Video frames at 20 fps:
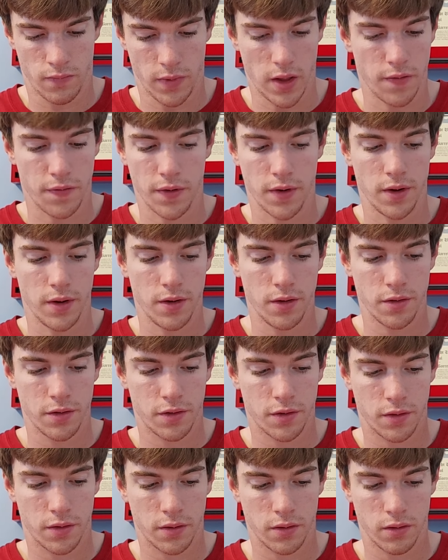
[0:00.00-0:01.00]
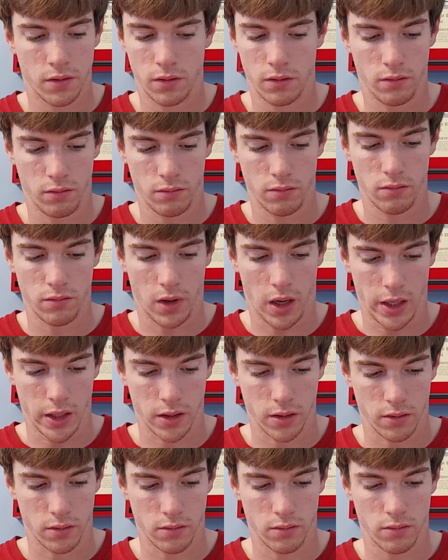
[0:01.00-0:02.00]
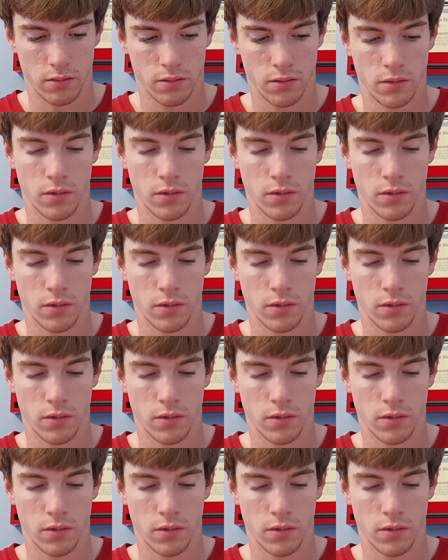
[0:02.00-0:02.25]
if it is, I can